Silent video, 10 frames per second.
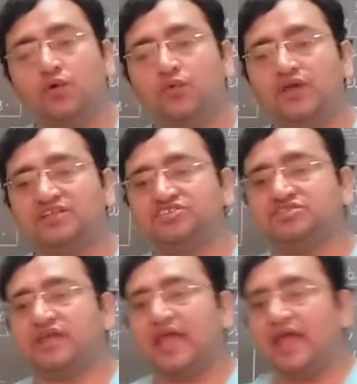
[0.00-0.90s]
which
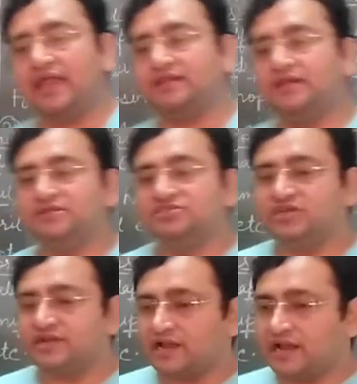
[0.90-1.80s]
can
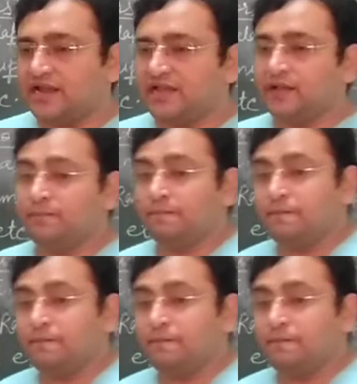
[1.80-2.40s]
generally